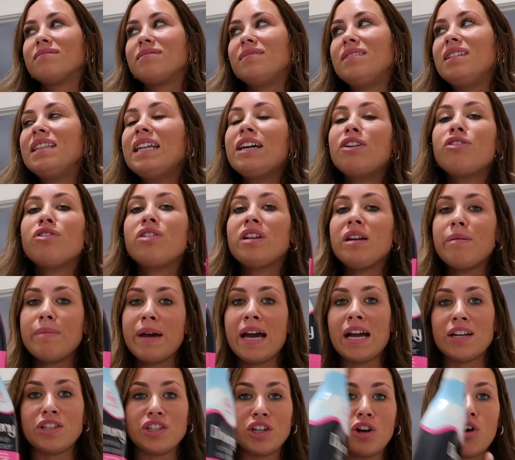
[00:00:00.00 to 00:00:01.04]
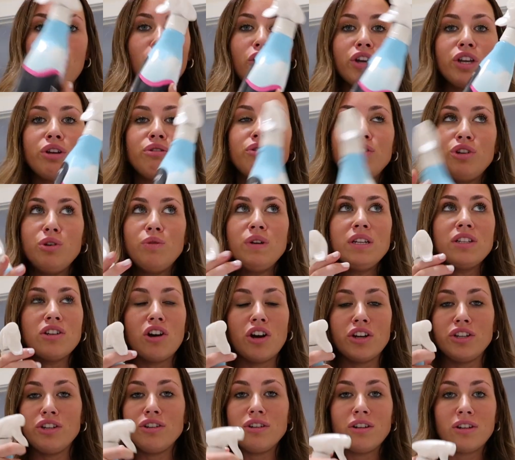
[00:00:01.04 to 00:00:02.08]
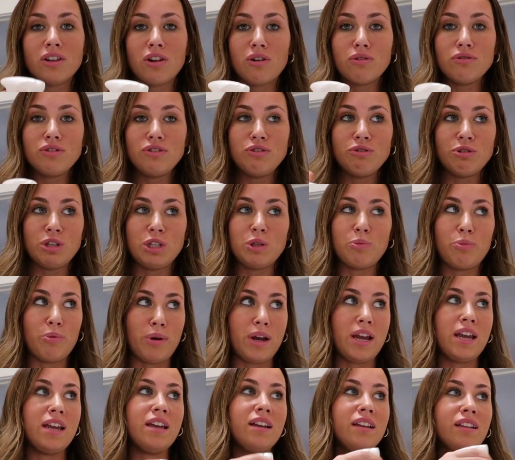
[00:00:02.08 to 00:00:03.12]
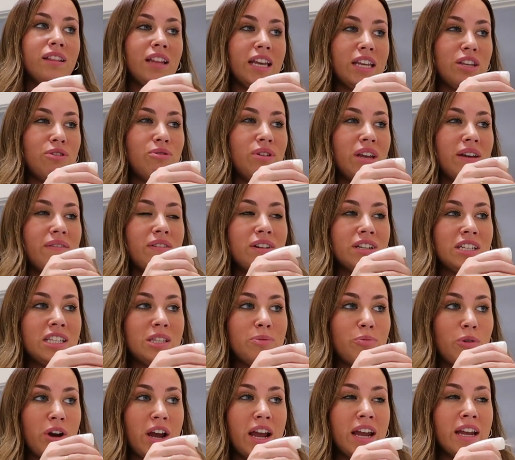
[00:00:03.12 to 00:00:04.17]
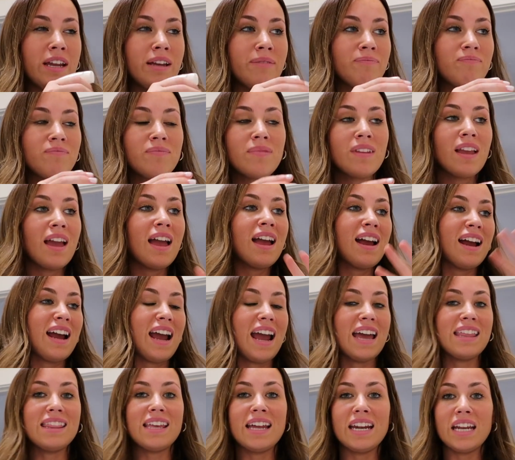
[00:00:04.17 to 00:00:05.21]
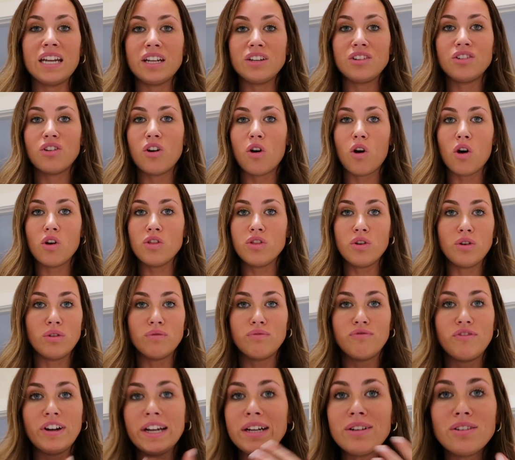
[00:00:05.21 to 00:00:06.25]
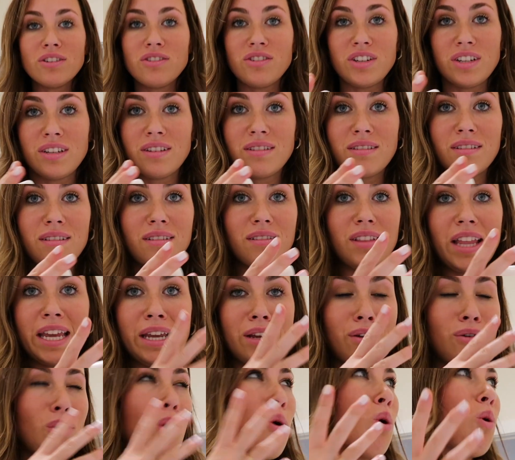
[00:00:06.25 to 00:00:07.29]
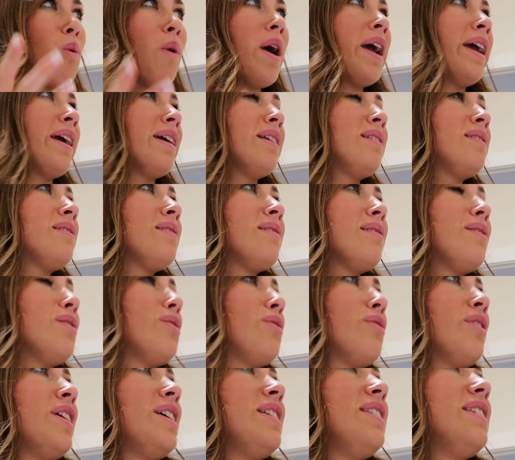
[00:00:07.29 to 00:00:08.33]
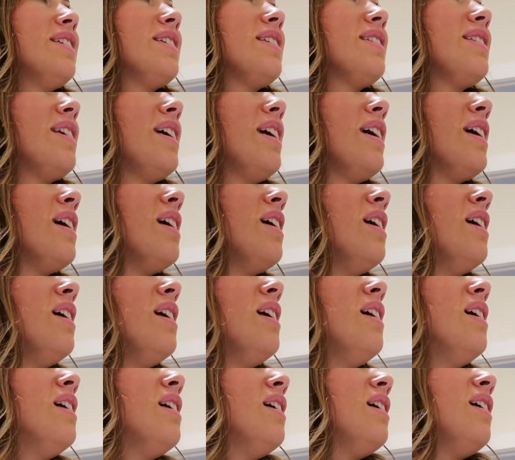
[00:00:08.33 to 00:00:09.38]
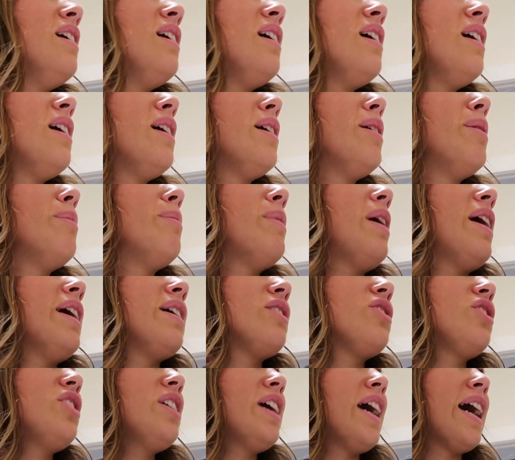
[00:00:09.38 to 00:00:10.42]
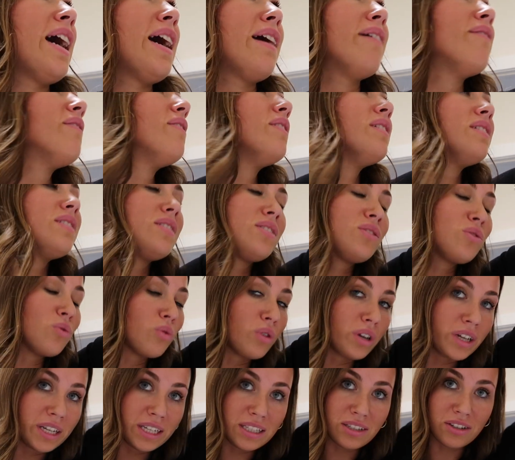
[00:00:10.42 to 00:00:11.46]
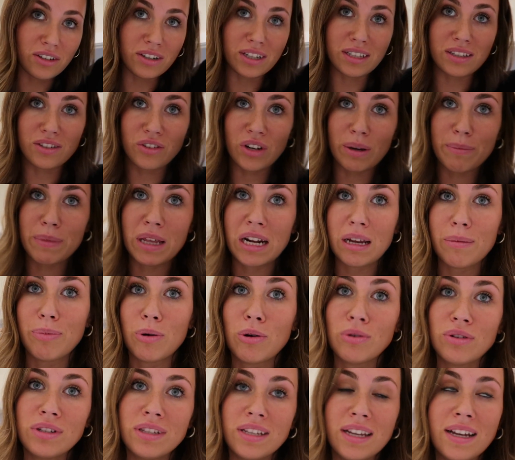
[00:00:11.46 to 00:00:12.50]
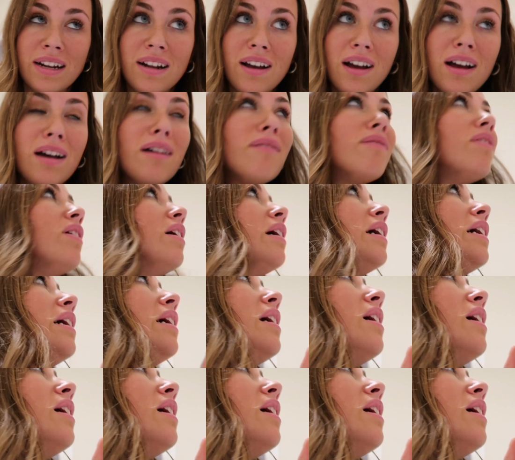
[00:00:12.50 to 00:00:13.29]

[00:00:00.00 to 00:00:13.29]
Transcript: literally magic all you do is on your clothes you spray like you give it a spray and then it the wrinkles just like go away it's the craziest thing um i actually have stories on instagram that i posted of